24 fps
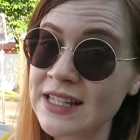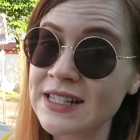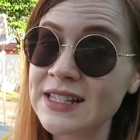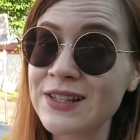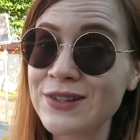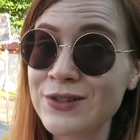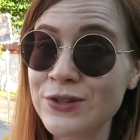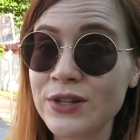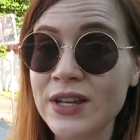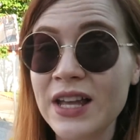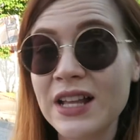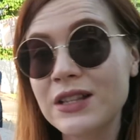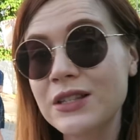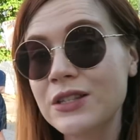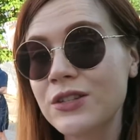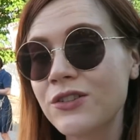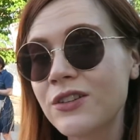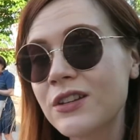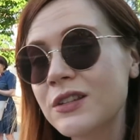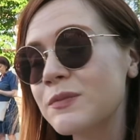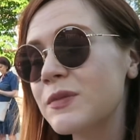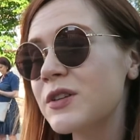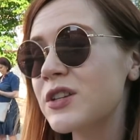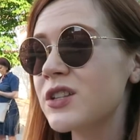easy to get
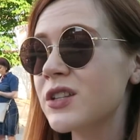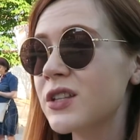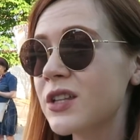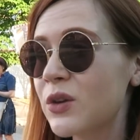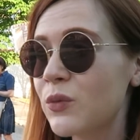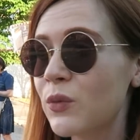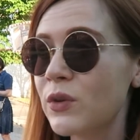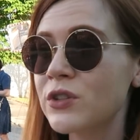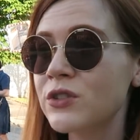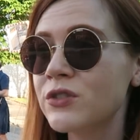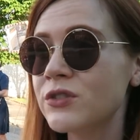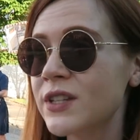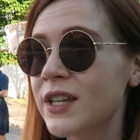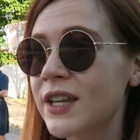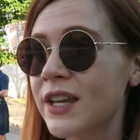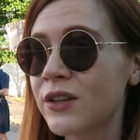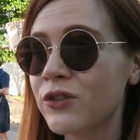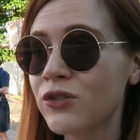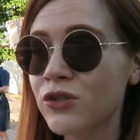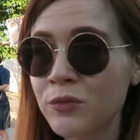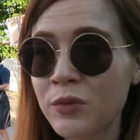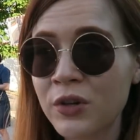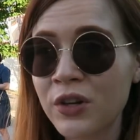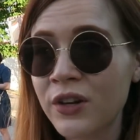to, especially when you take
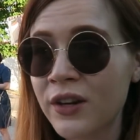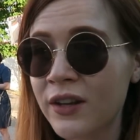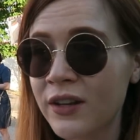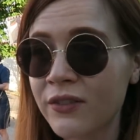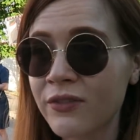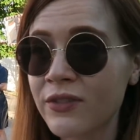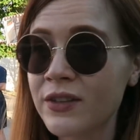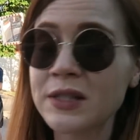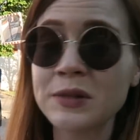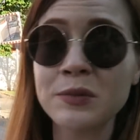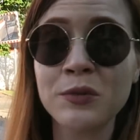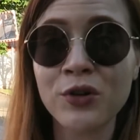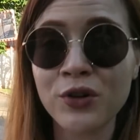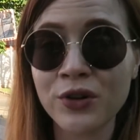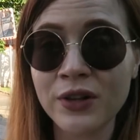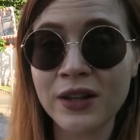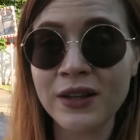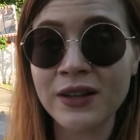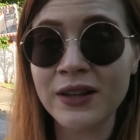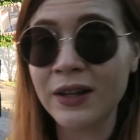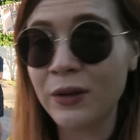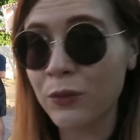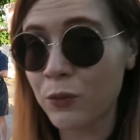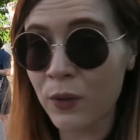an Uber, and if it's more
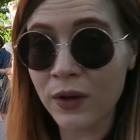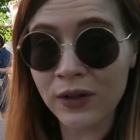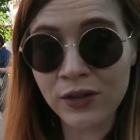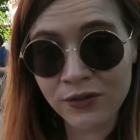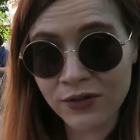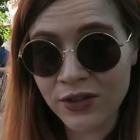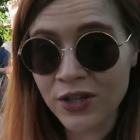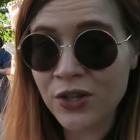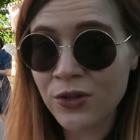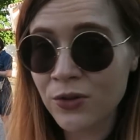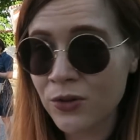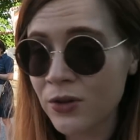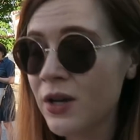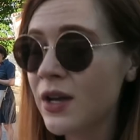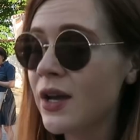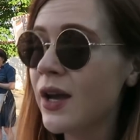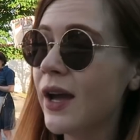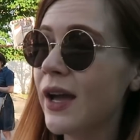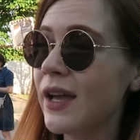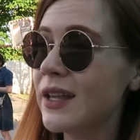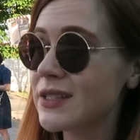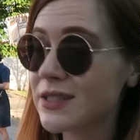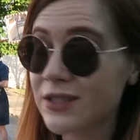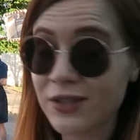than like one of you,
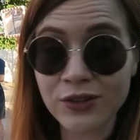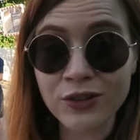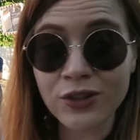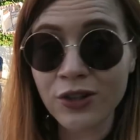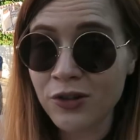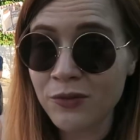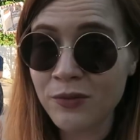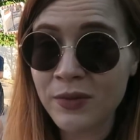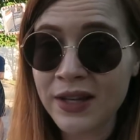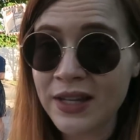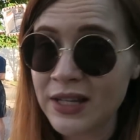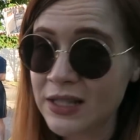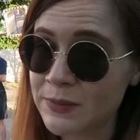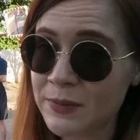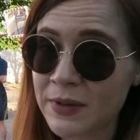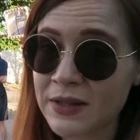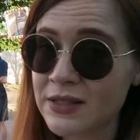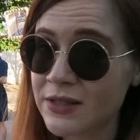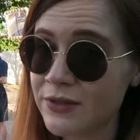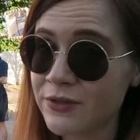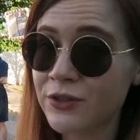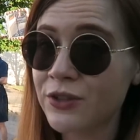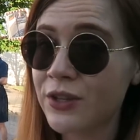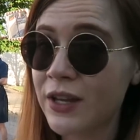it's not going to be
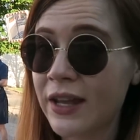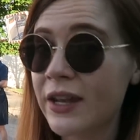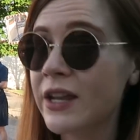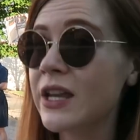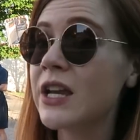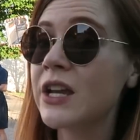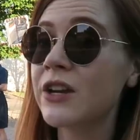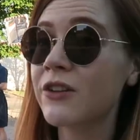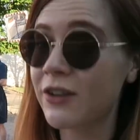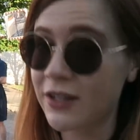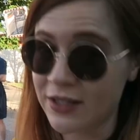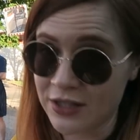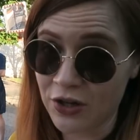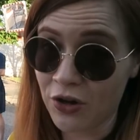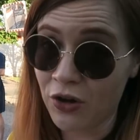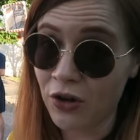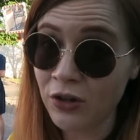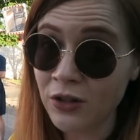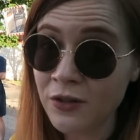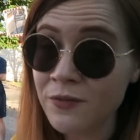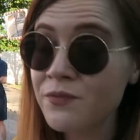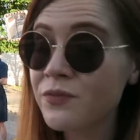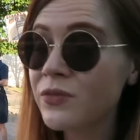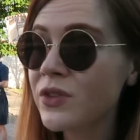expensive to get here at
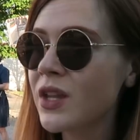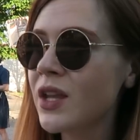all.